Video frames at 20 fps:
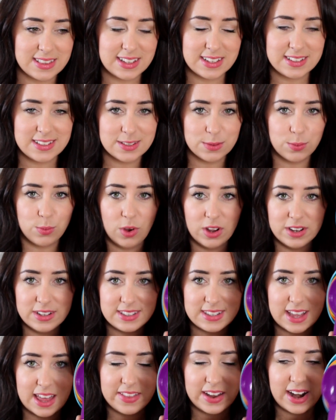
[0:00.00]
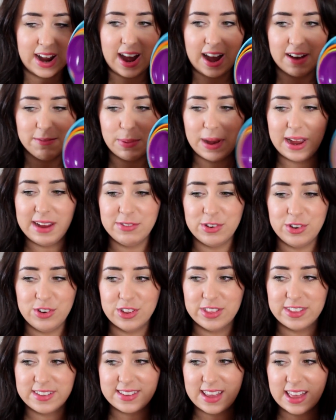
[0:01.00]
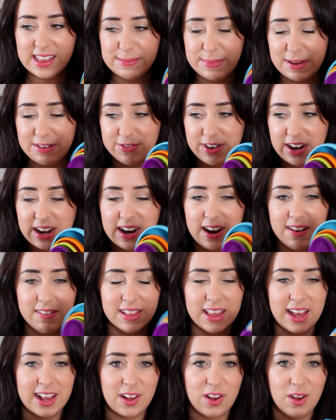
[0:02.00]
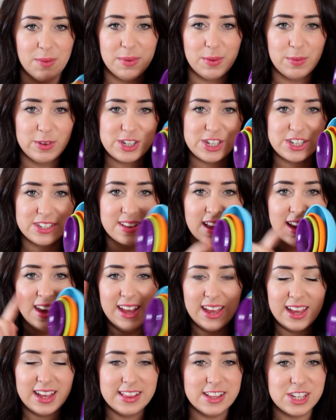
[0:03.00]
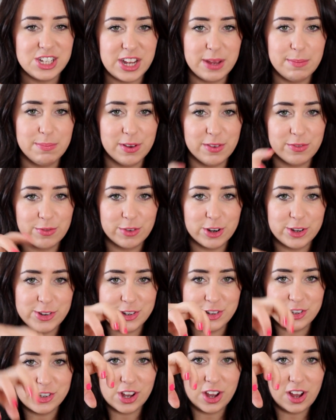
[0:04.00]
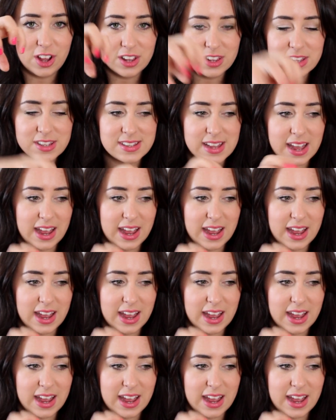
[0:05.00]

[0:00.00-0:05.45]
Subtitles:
This is one set that I have, but I have another set that my friend Caroline got me, which is in the shape of Russian dolls,